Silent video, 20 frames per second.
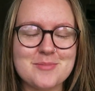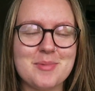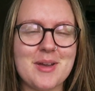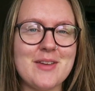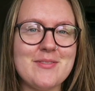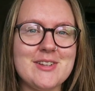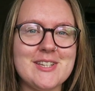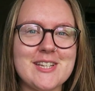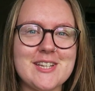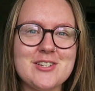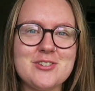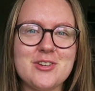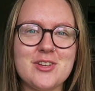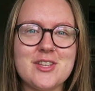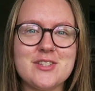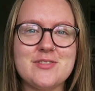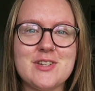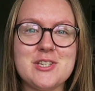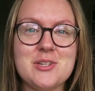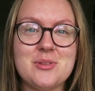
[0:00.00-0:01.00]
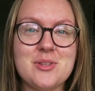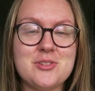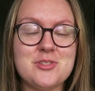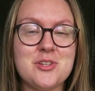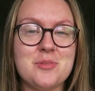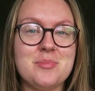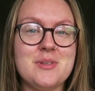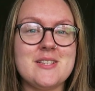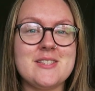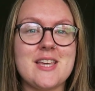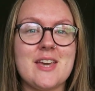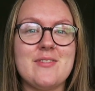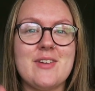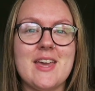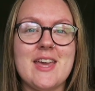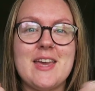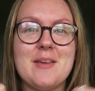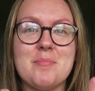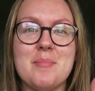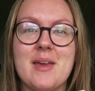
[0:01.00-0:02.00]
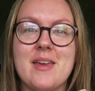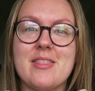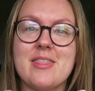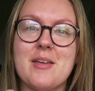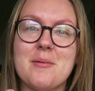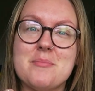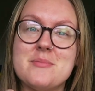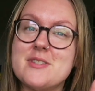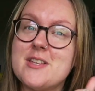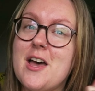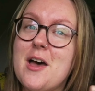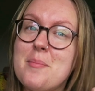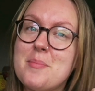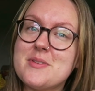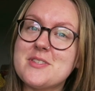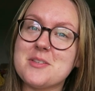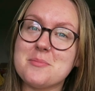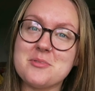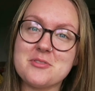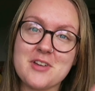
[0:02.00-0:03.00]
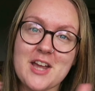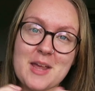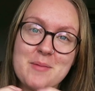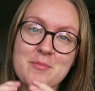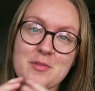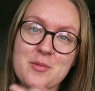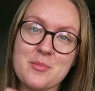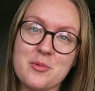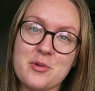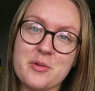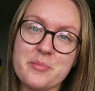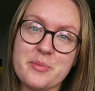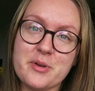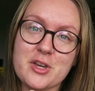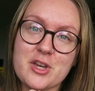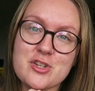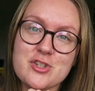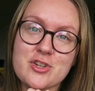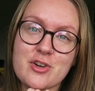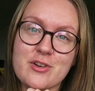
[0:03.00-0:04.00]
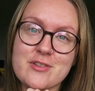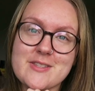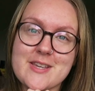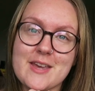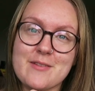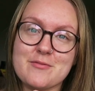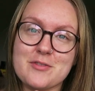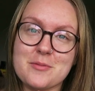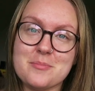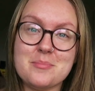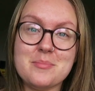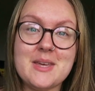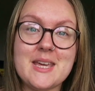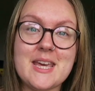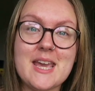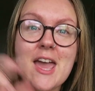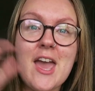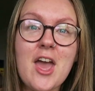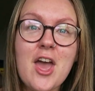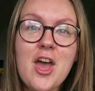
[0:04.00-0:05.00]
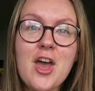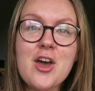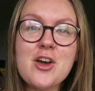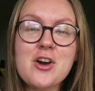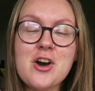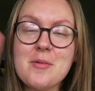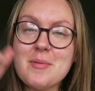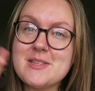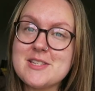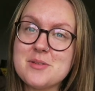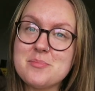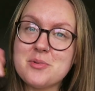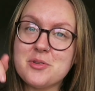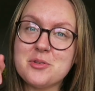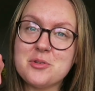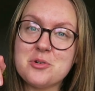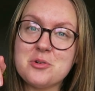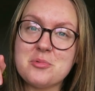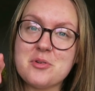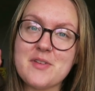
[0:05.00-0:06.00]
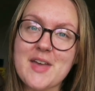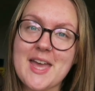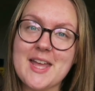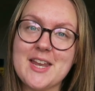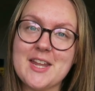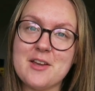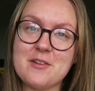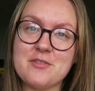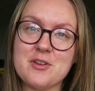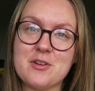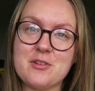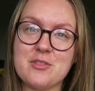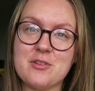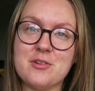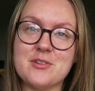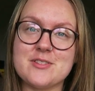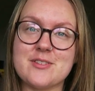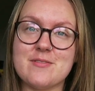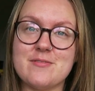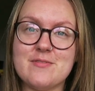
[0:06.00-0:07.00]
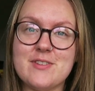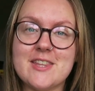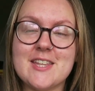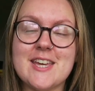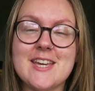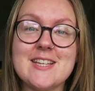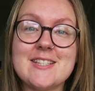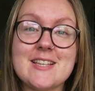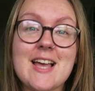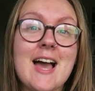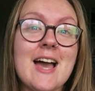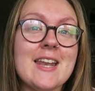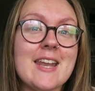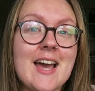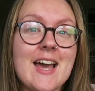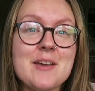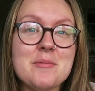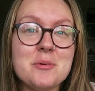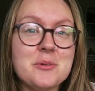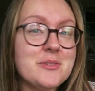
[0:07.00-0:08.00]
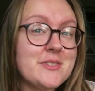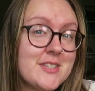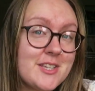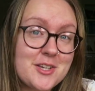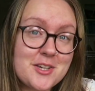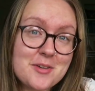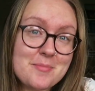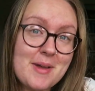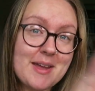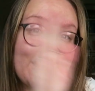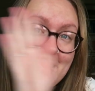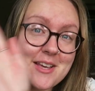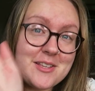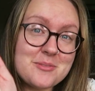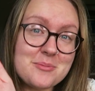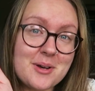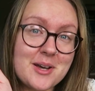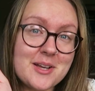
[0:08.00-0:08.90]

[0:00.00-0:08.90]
But if you did enjoy this video, then do please give it a big thumbs up, subscribe for more bookish content from me, comment down below with any of your thoughts and feelings, and I will see you in my next